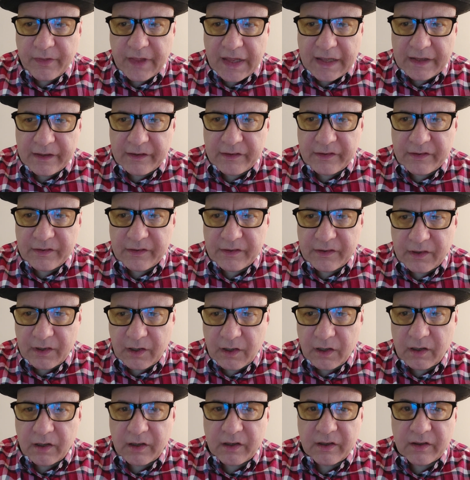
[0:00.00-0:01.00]
that
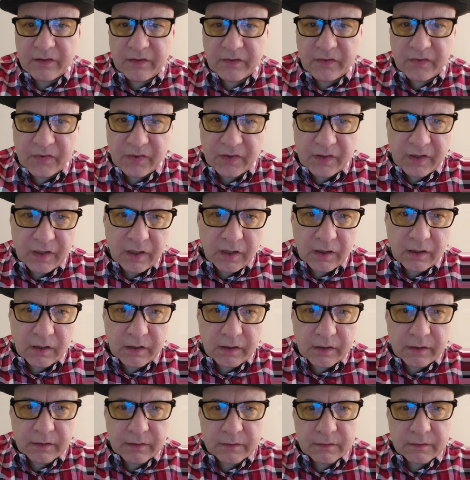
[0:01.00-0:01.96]
skunk slunk.